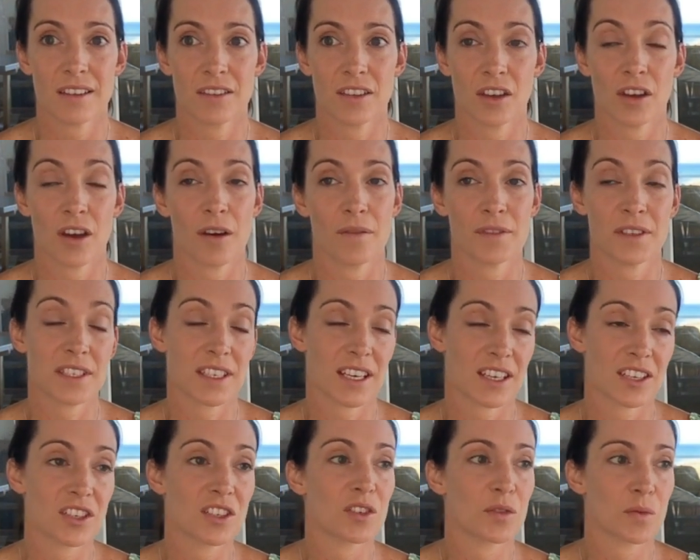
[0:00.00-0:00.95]
the
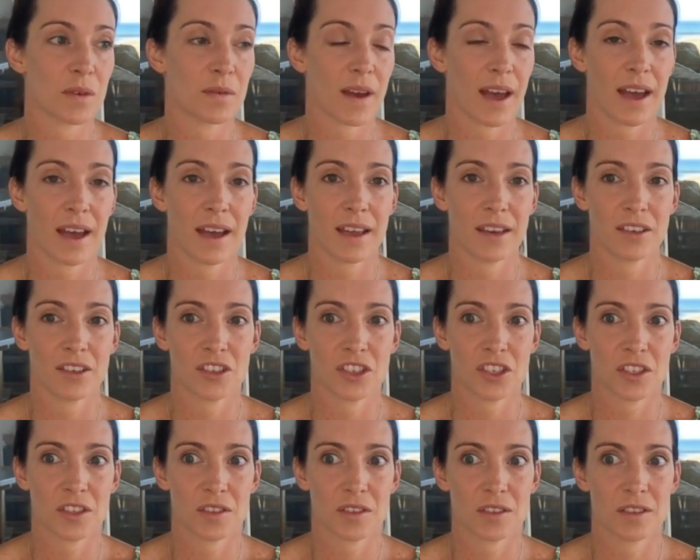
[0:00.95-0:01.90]
conversations we've had, and
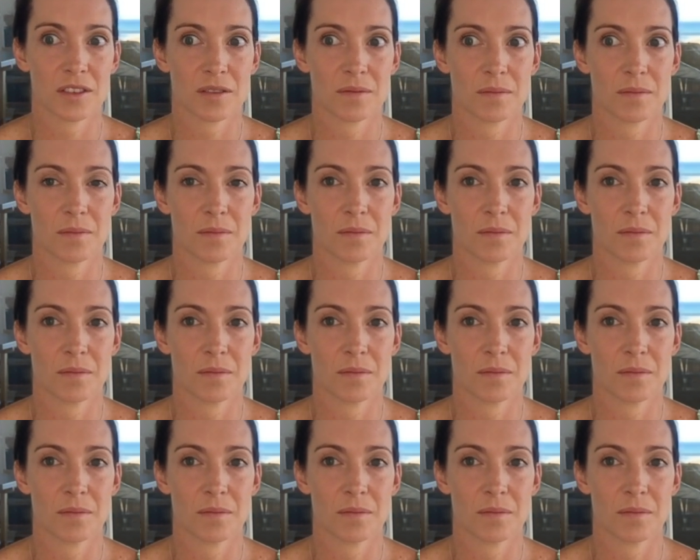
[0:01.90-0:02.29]
just